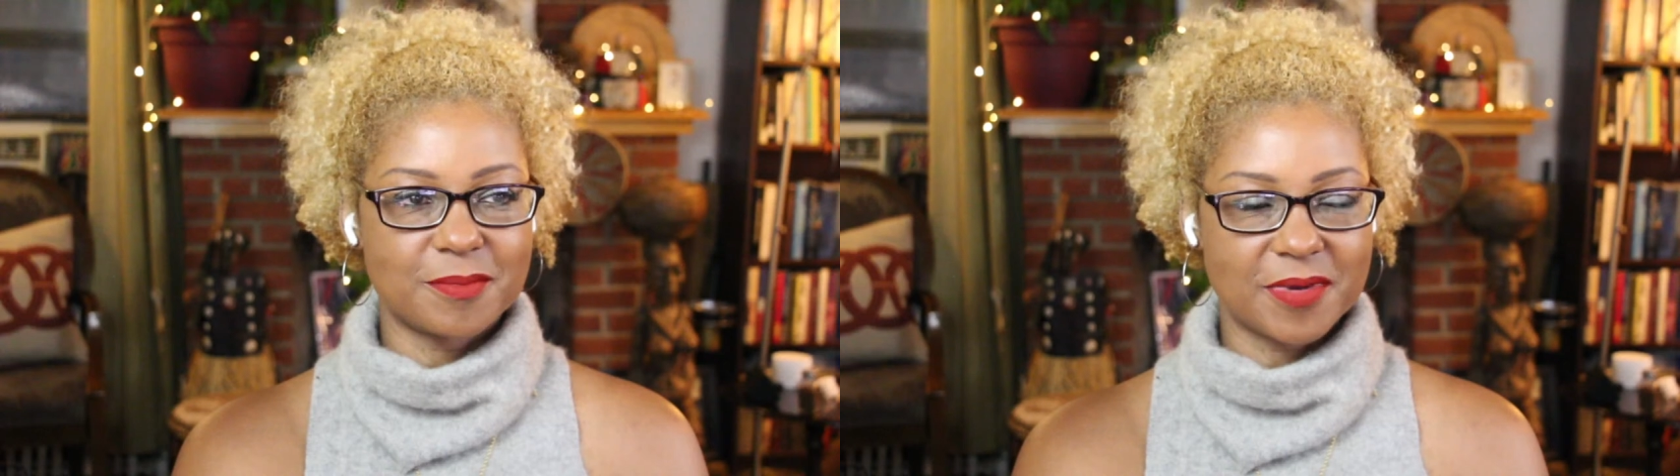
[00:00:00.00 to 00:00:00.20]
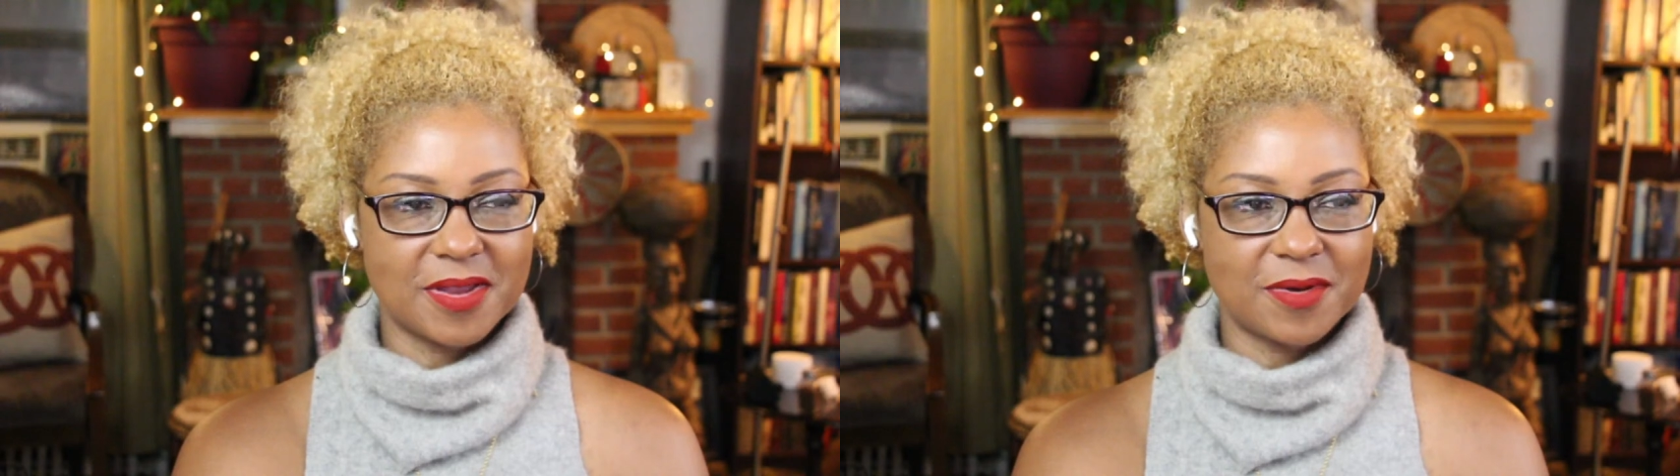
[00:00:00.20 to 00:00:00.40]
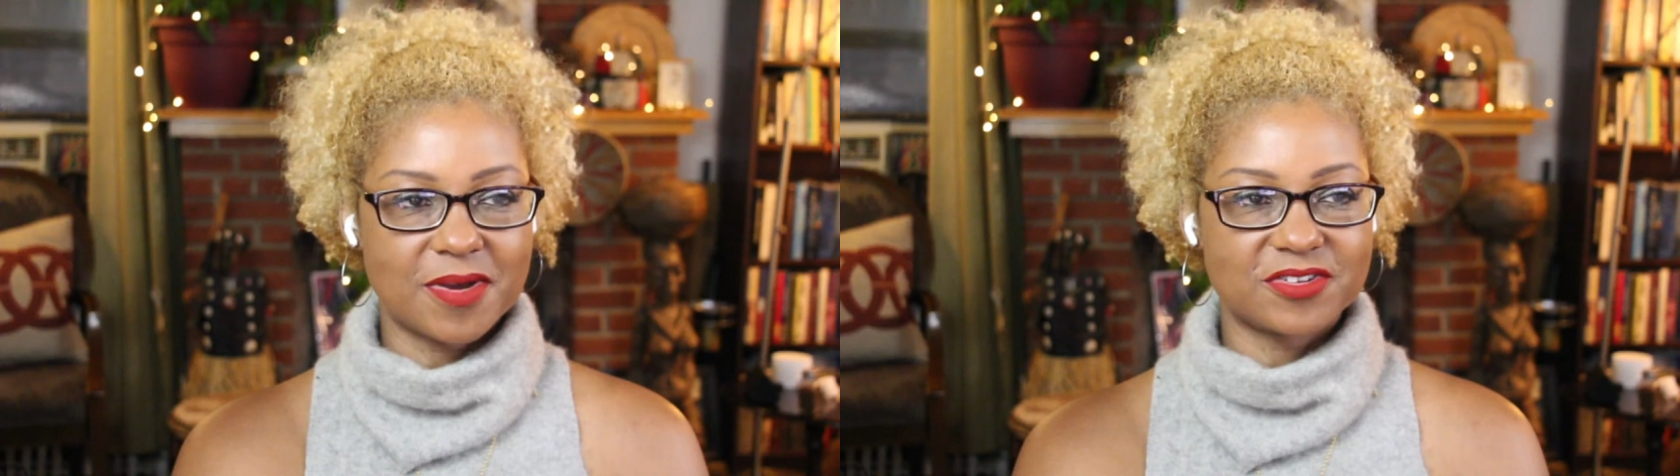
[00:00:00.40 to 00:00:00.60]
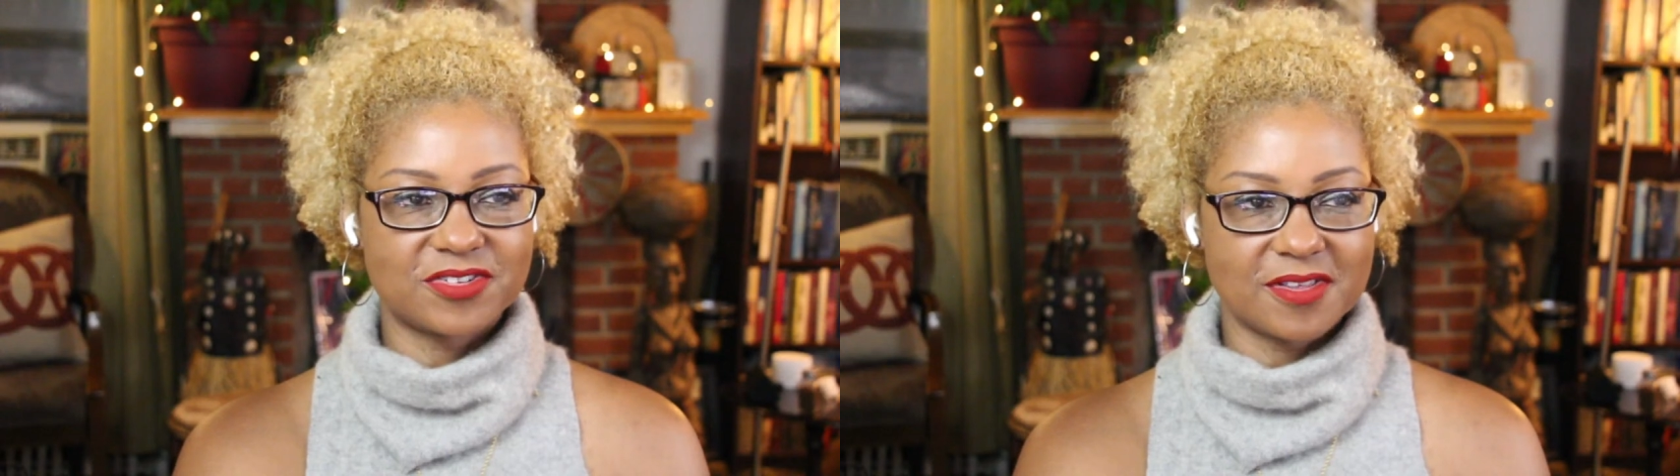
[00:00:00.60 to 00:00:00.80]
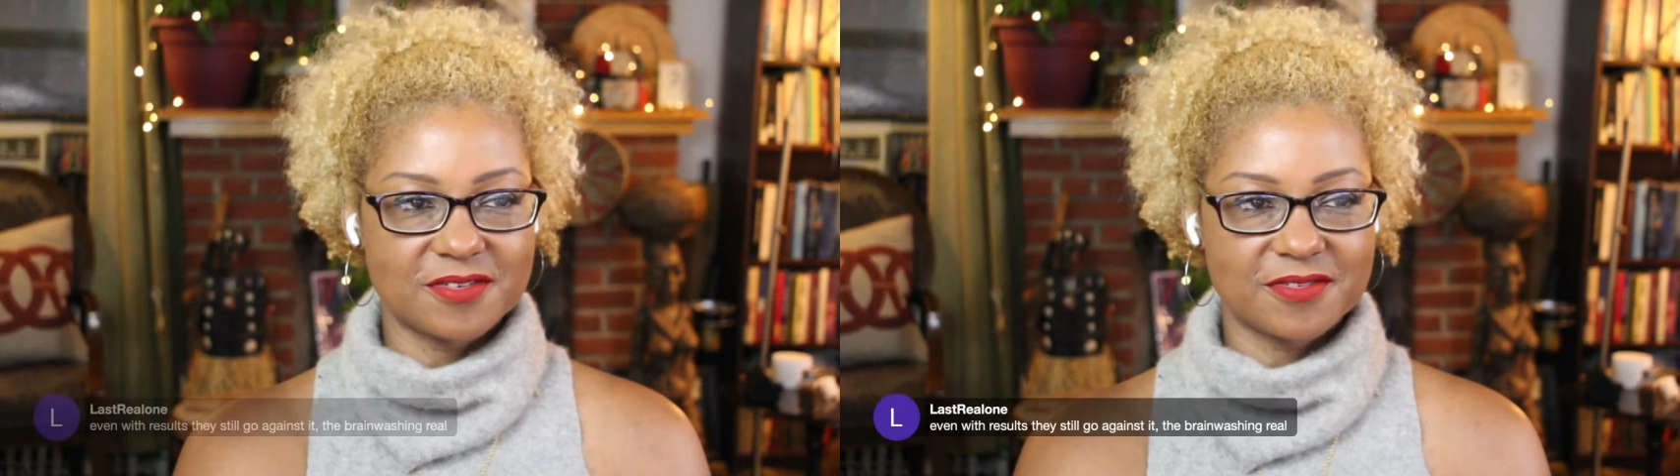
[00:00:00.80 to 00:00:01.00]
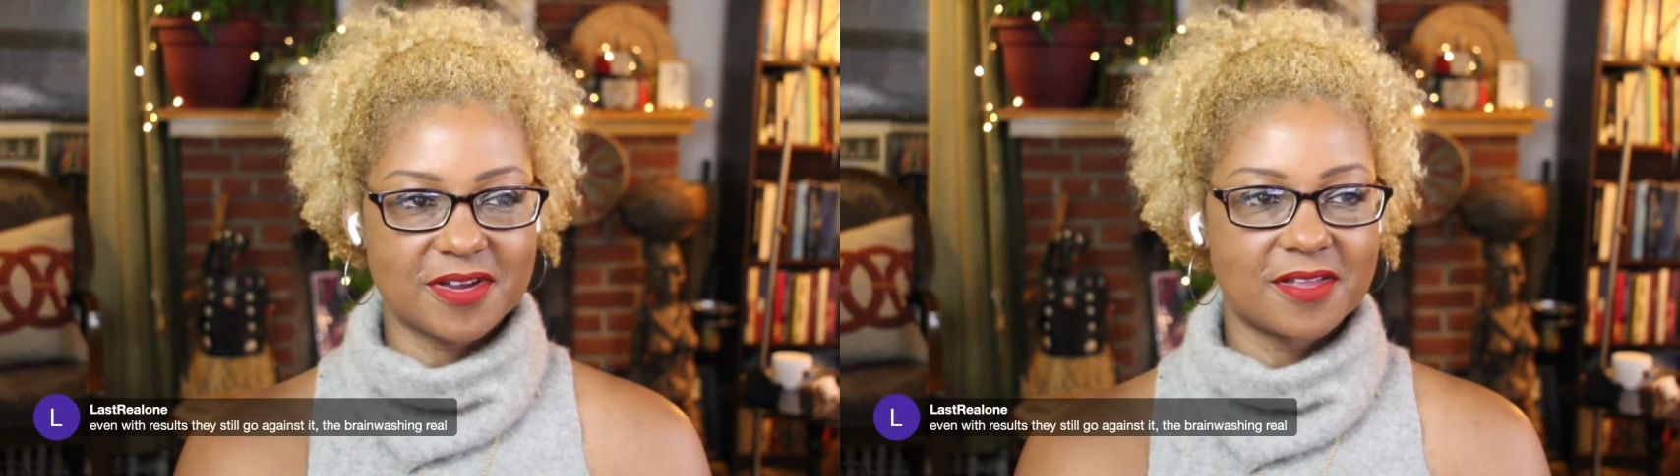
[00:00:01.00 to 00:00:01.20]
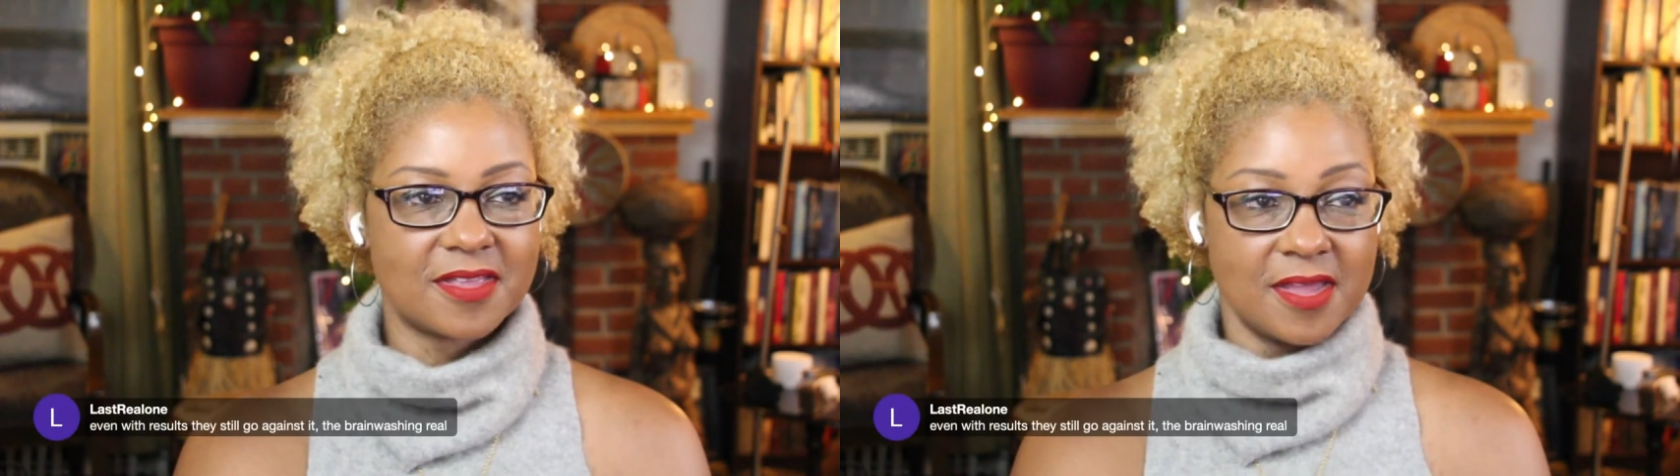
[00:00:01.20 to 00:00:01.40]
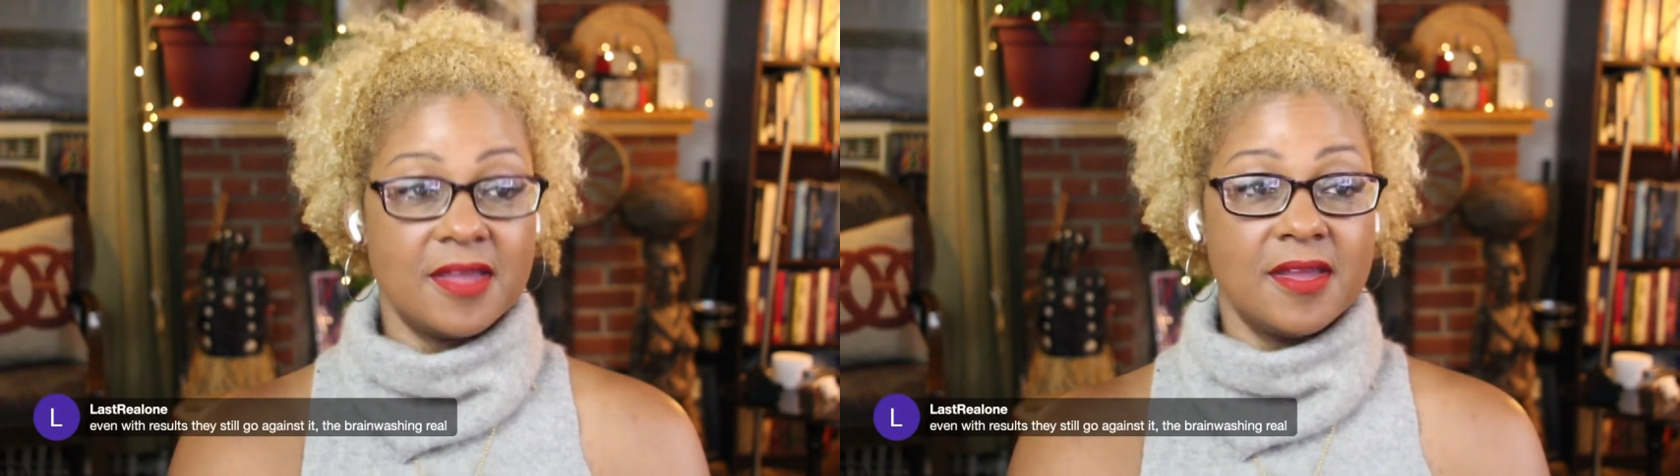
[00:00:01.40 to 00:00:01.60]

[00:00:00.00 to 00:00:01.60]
The brainwashing is real.